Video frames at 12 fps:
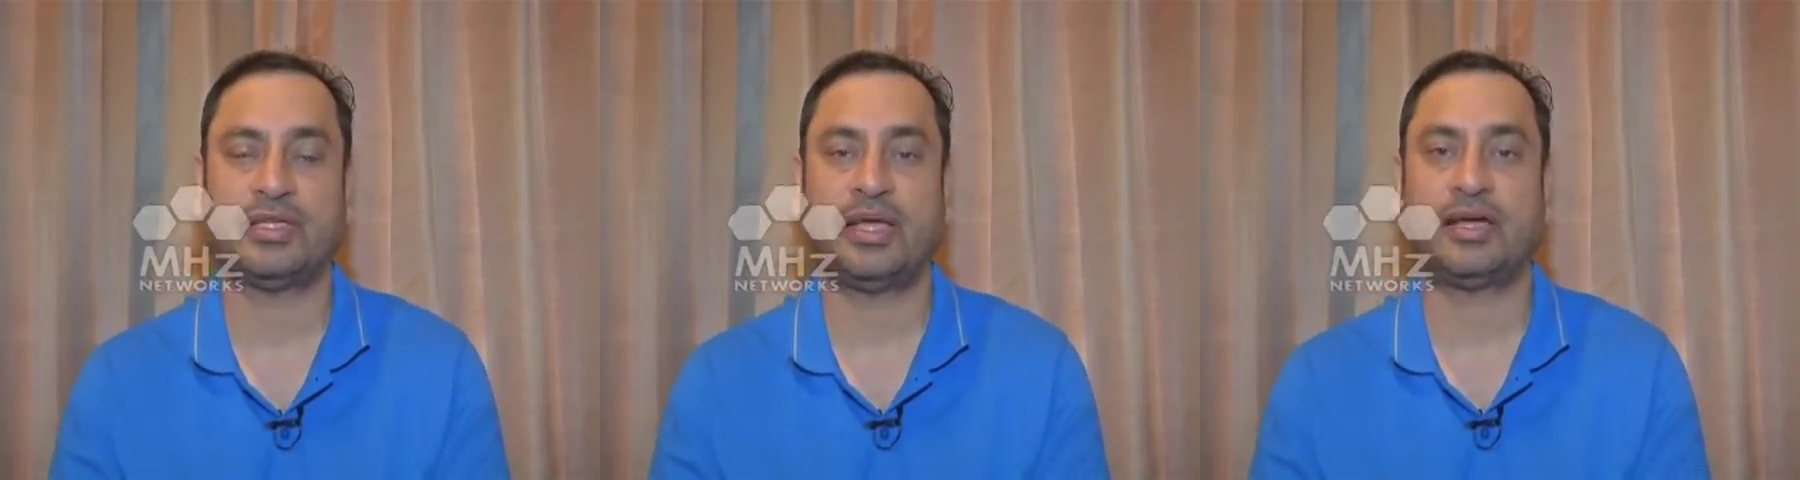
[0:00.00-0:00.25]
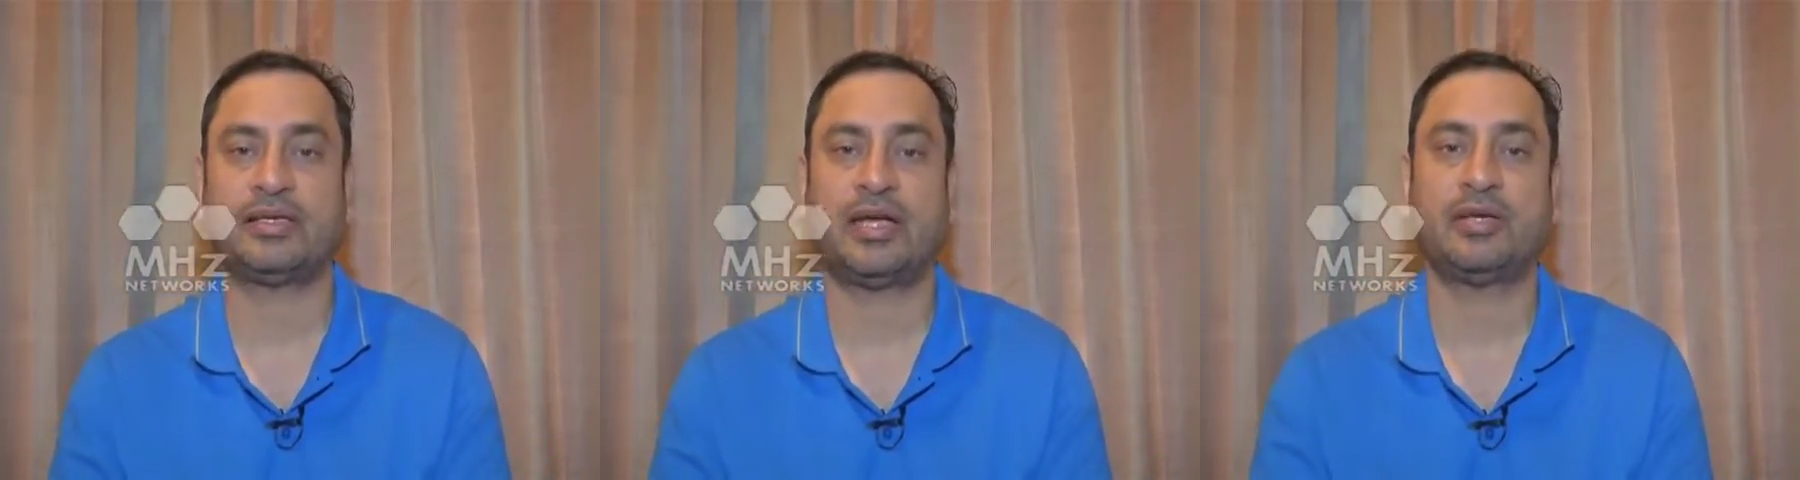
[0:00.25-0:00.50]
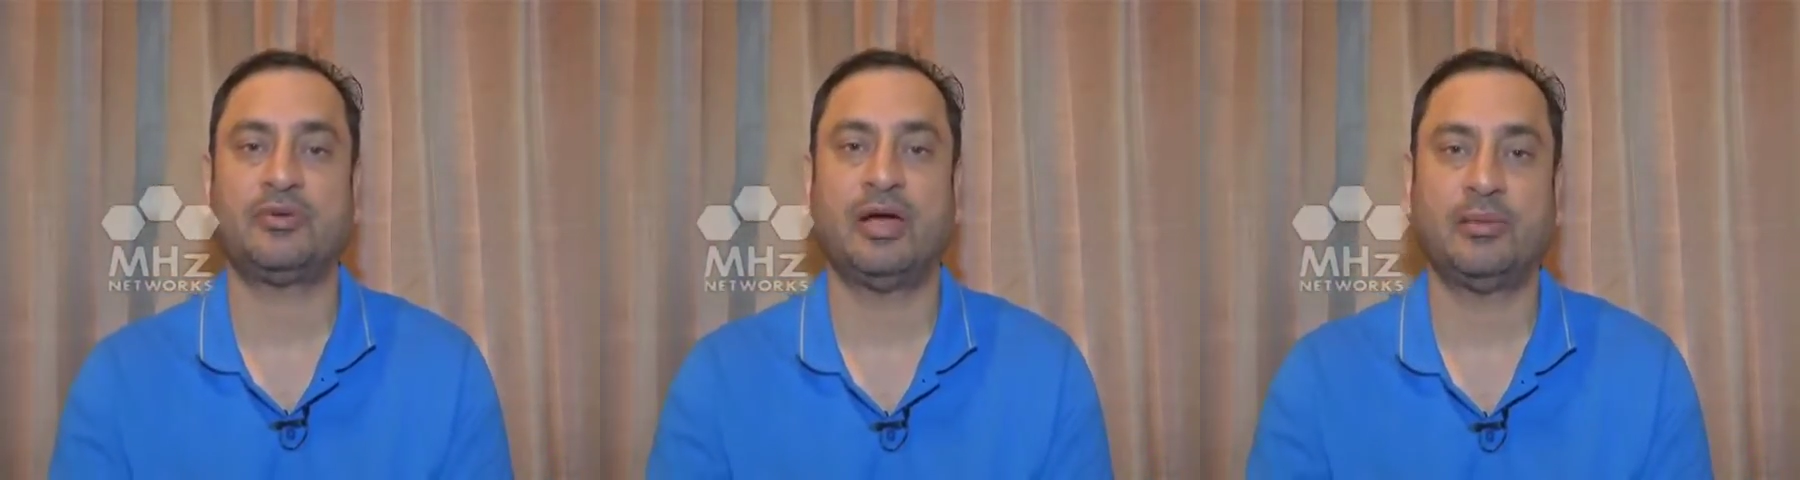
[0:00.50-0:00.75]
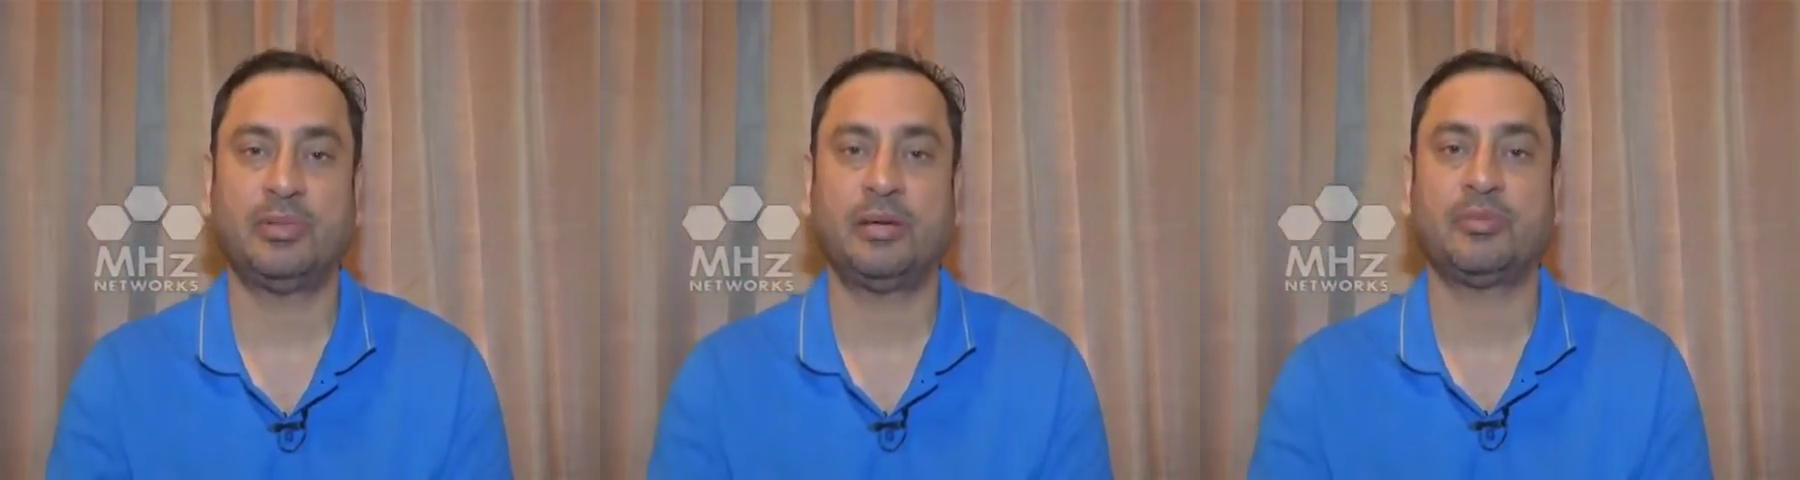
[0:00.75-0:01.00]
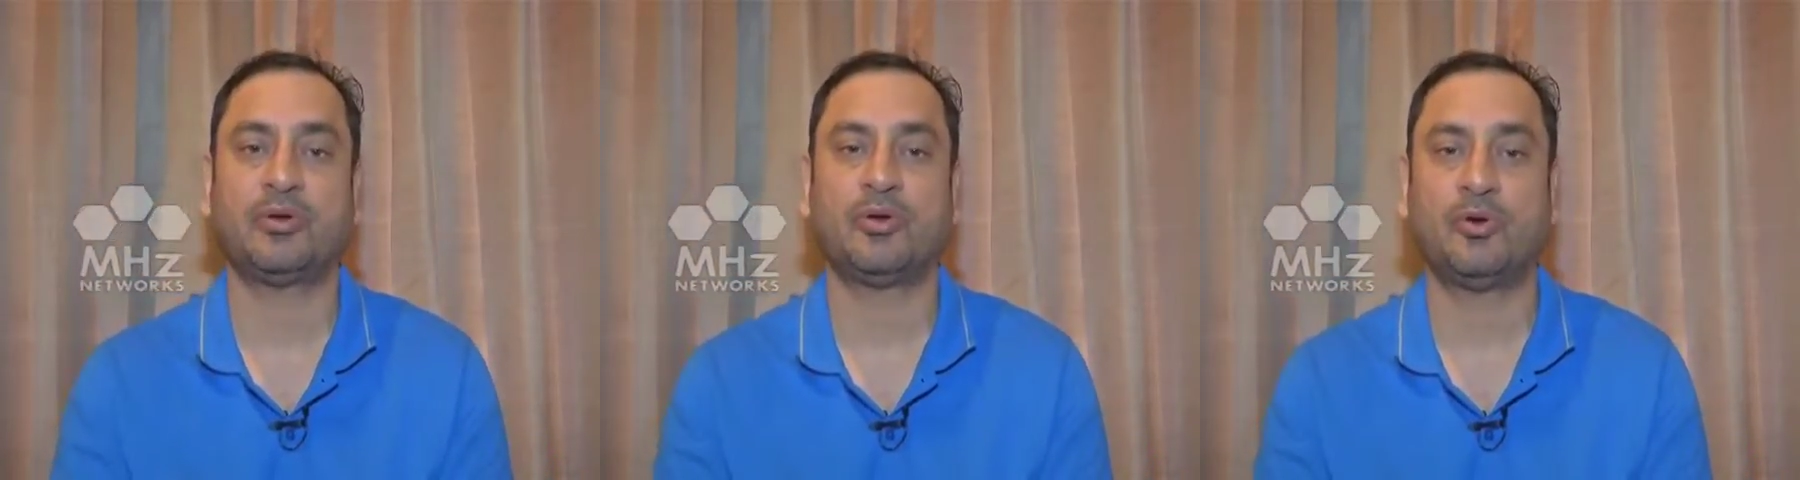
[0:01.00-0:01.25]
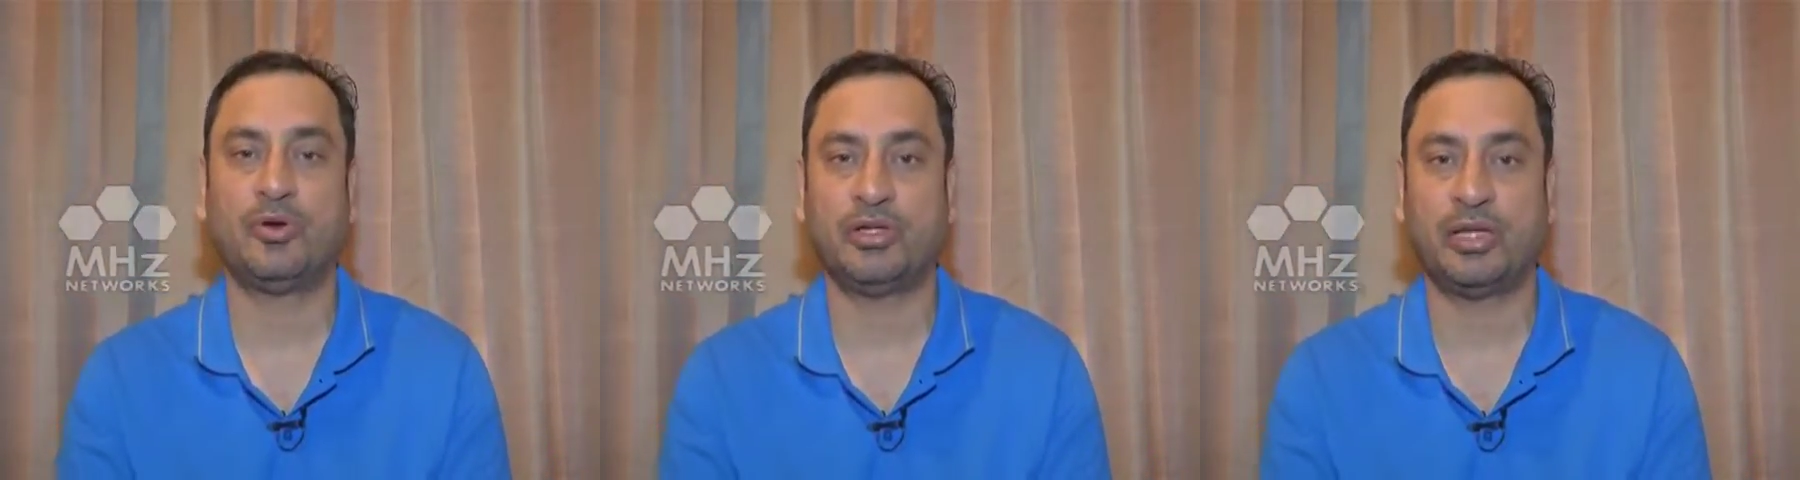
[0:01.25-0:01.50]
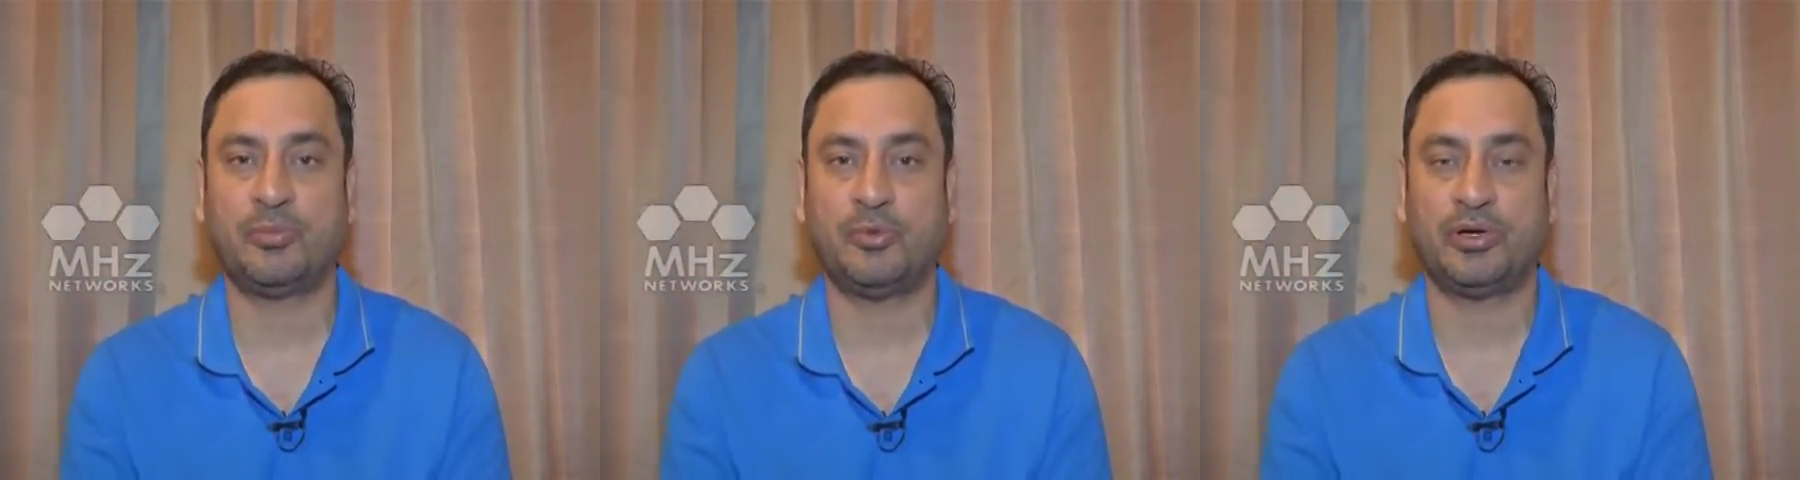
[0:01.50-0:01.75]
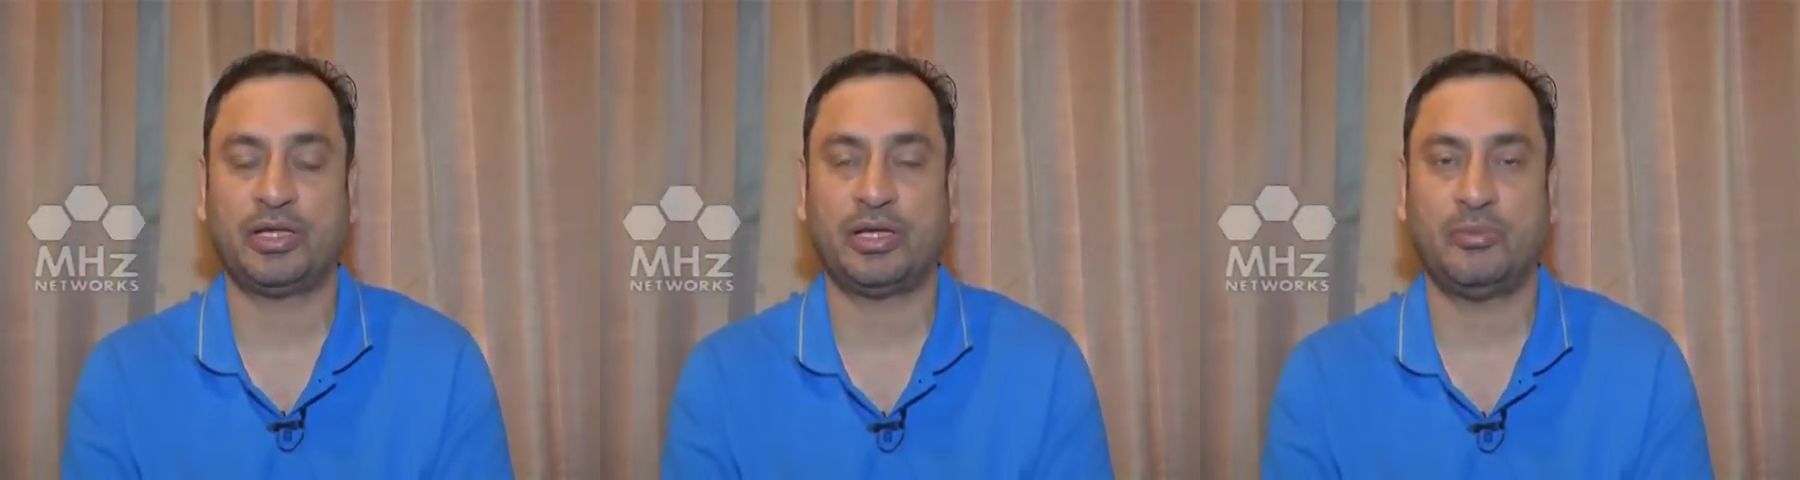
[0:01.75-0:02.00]
and they are trying to help them grow in their
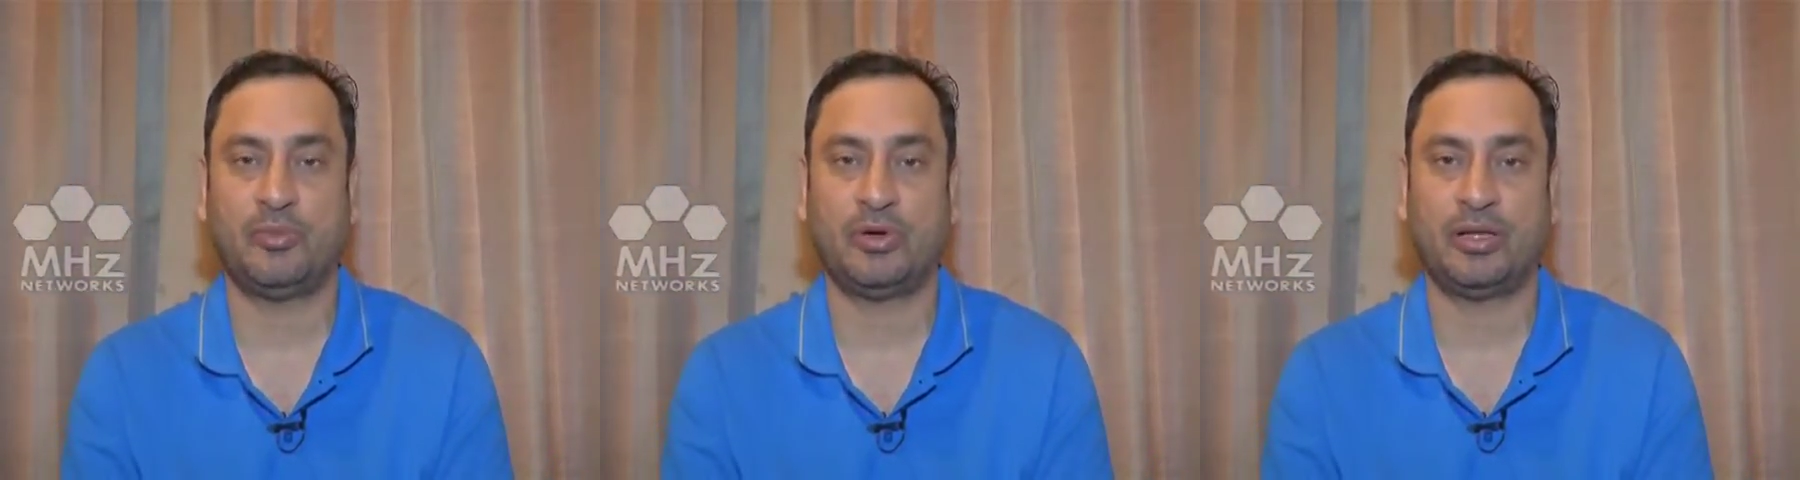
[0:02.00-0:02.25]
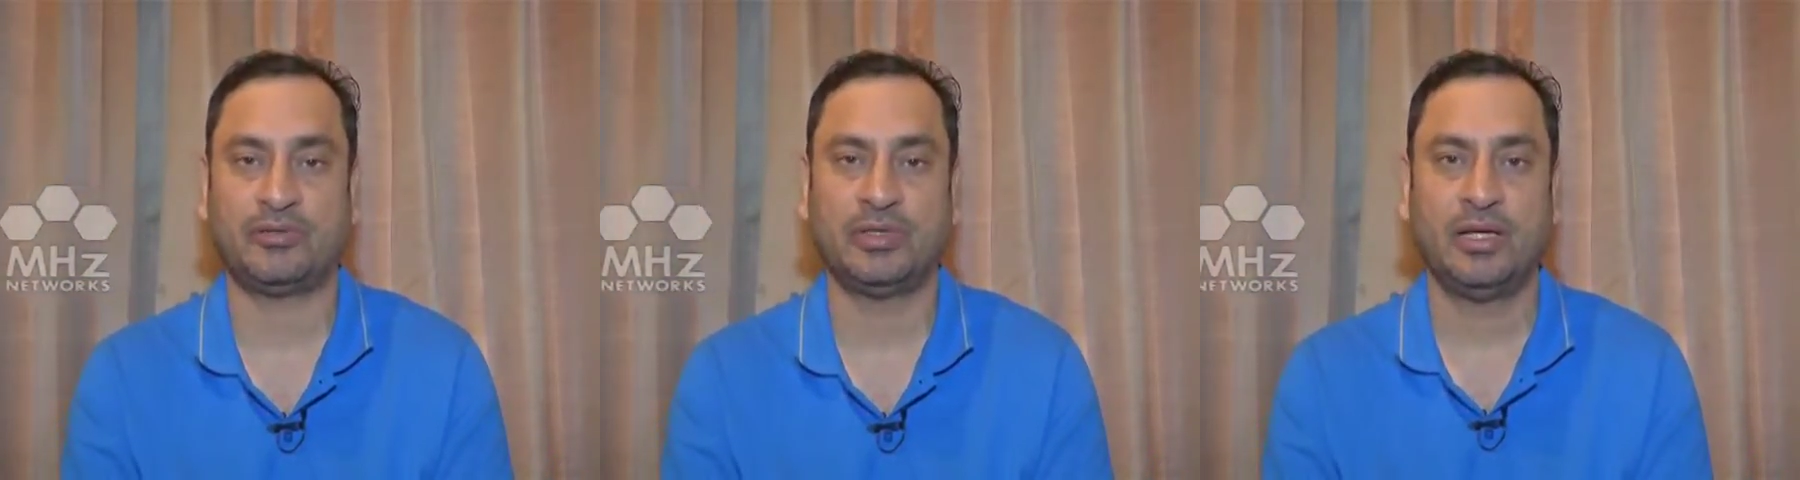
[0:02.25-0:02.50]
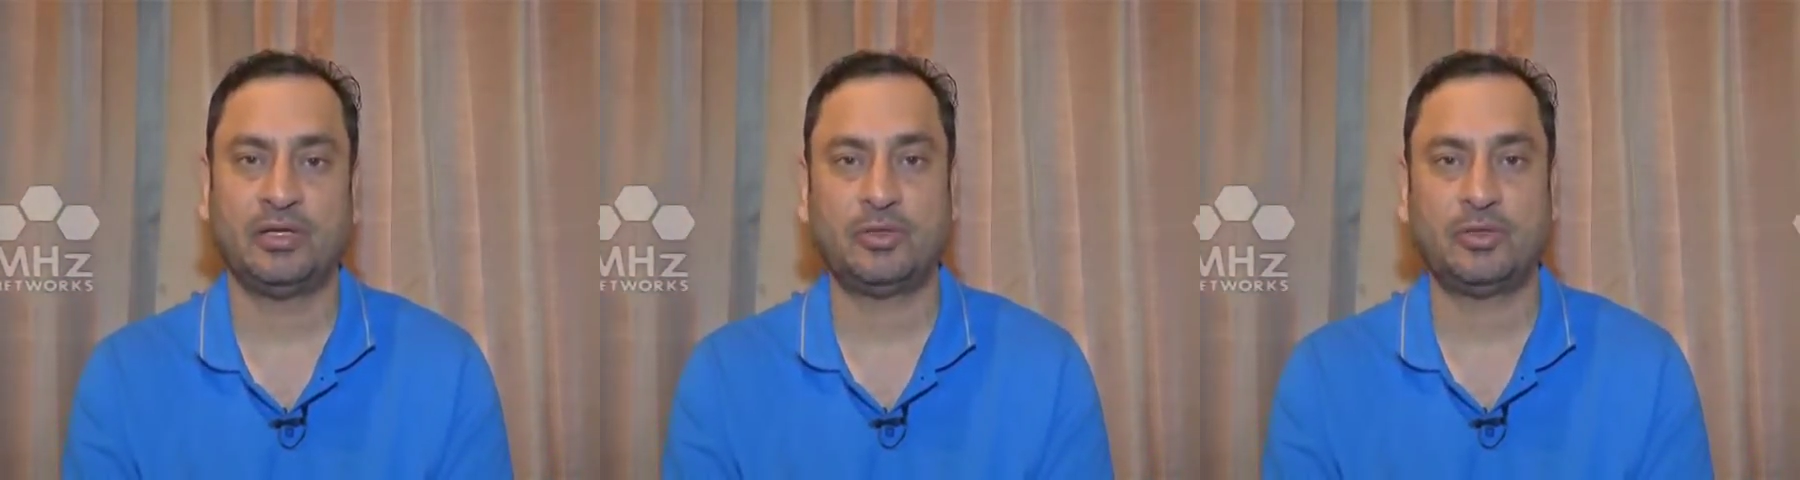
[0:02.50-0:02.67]
political motives.